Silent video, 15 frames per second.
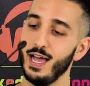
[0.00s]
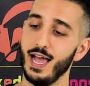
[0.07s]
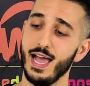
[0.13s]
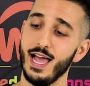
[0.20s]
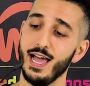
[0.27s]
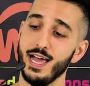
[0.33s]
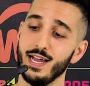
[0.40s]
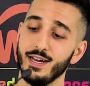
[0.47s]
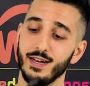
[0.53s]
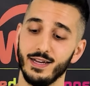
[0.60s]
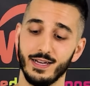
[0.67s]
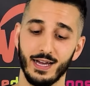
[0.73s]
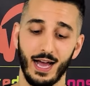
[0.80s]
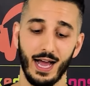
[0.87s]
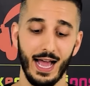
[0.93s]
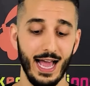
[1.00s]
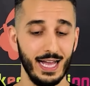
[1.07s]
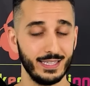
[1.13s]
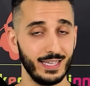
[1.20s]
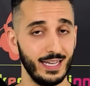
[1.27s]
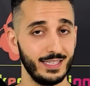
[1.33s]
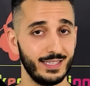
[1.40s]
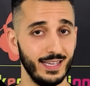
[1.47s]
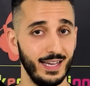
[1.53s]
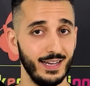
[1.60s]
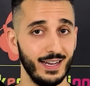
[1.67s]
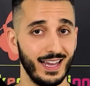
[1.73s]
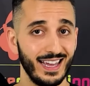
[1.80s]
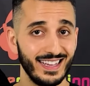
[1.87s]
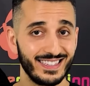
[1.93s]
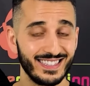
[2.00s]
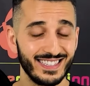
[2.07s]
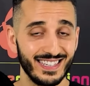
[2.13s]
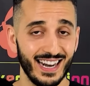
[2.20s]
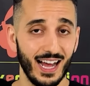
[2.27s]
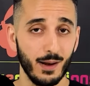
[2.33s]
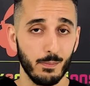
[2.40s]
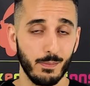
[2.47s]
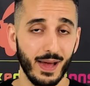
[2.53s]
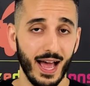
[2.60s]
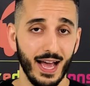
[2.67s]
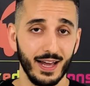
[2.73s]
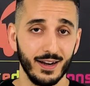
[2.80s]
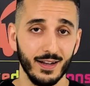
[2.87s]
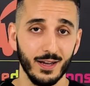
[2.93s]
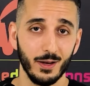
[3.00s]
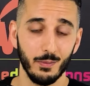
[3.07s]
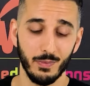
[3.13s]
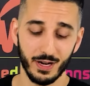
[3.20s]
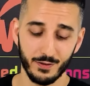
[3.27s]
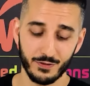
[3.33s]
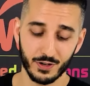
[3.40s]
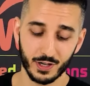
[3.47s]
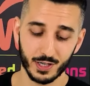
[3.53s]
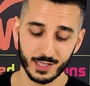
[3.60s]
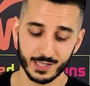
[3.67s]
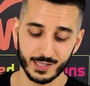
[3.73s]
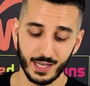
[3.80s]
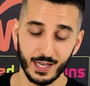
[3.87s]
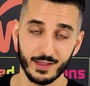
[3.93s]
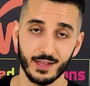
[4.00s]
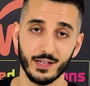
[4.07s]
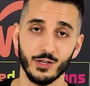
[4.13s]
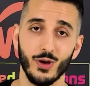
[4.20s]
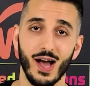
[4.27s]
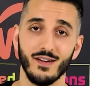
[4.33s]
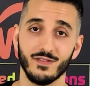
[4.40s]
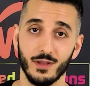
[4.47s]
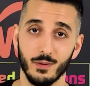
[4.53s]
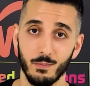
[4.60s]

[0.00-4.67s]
And as I said, it's not bad, but if you're gonna state that you have the